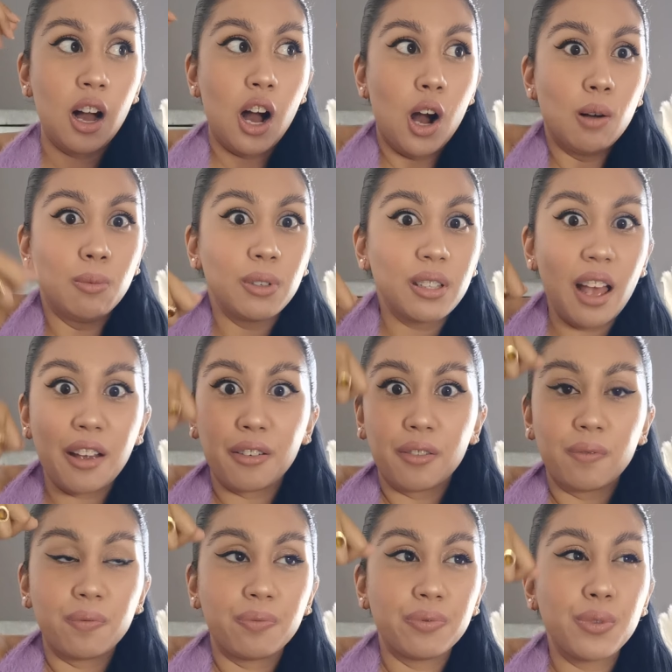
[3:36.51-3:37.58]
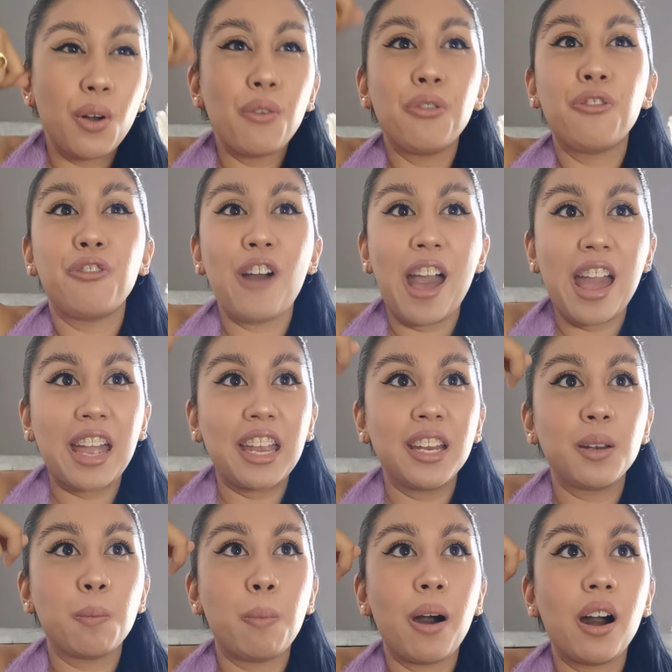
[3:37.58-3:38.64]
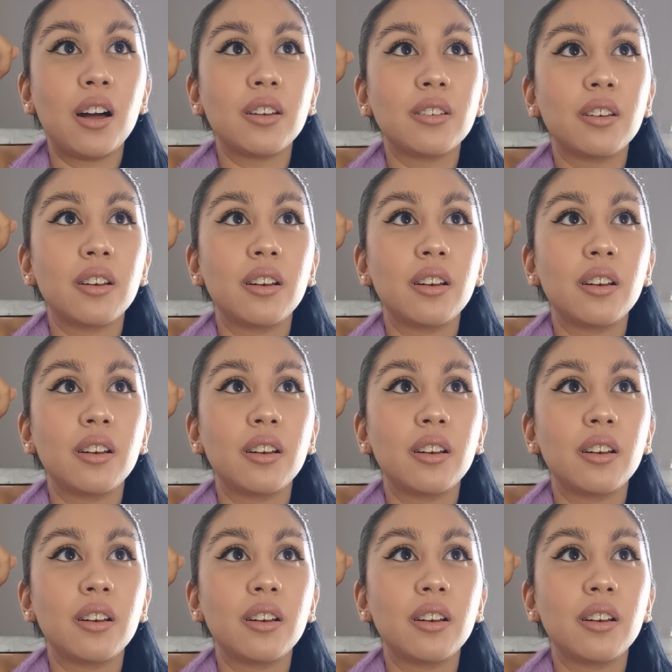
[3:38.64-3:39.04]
almost like not fade, but